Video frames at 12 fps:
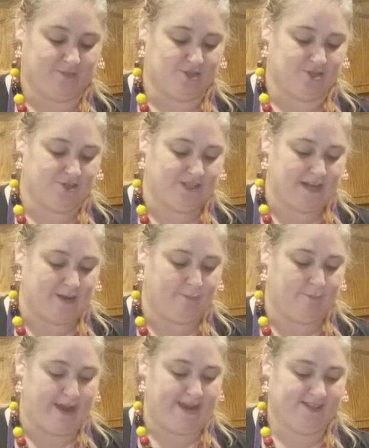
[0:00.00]
So you're just gonna
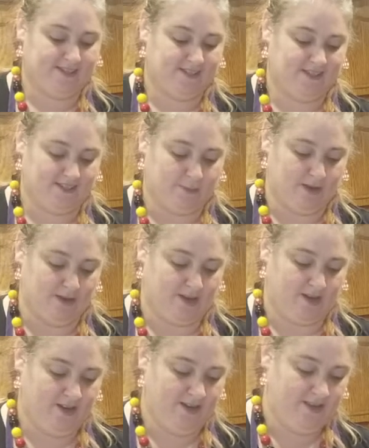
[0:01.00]
baste this
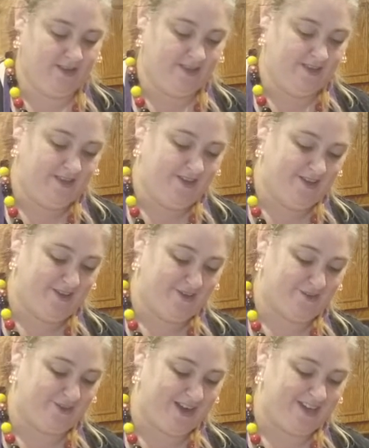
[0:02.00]
butter
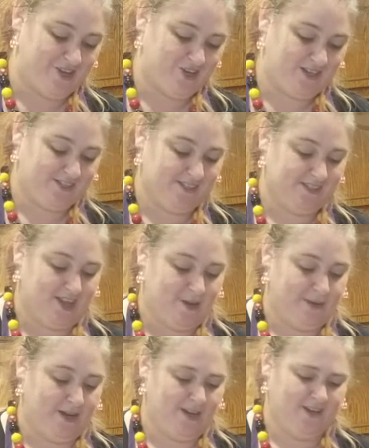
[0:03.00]
right across the top
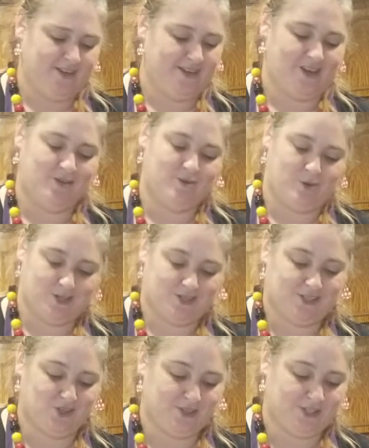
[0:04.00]
here. Now, of course,
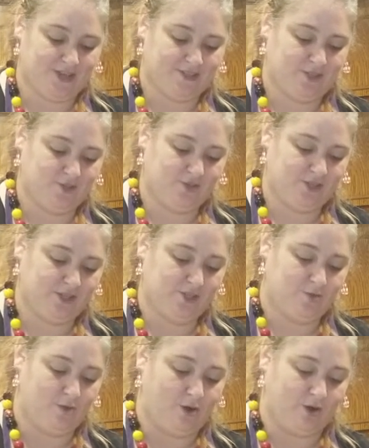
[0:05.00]
croissants usually
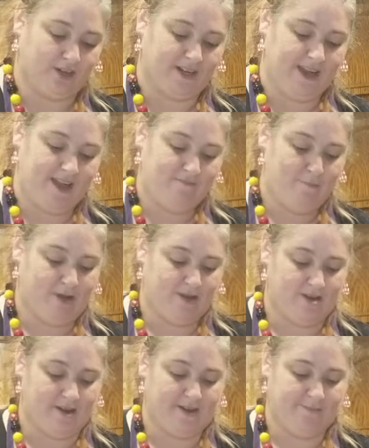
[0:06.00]
do already have butter
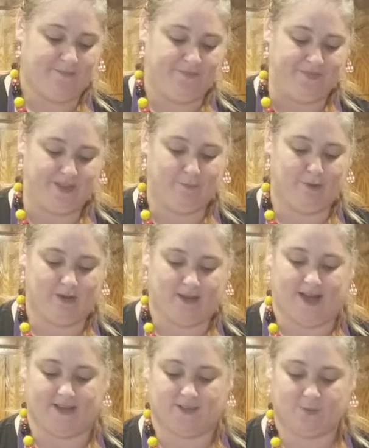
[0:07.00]
on them, but
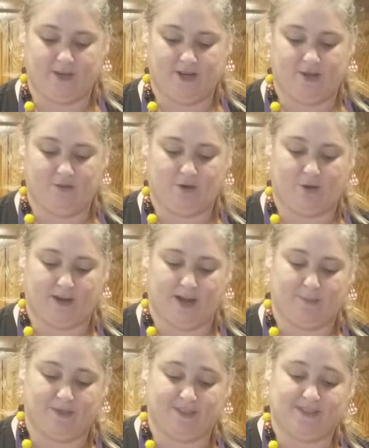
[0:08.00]
as we know, growing up
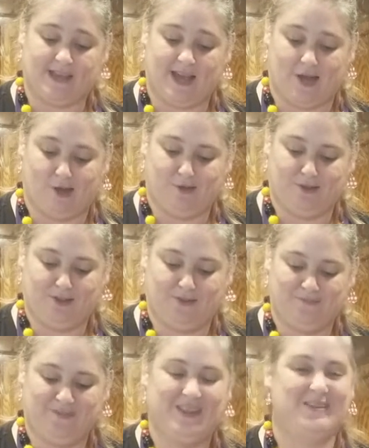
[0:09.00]
in the South,
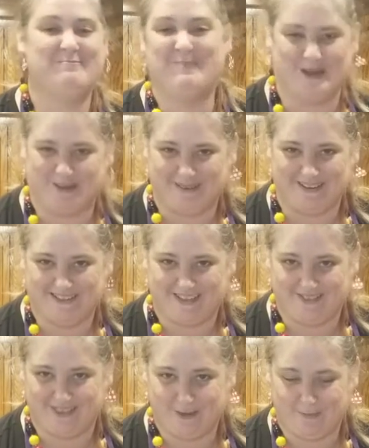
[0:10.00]
butter makes
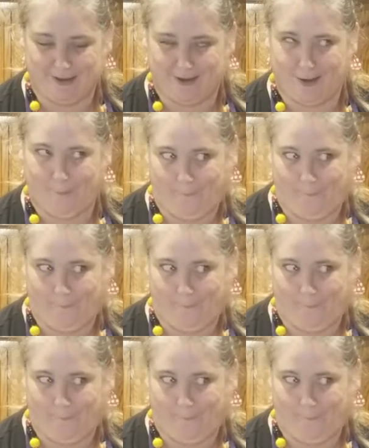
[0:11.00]
everything better.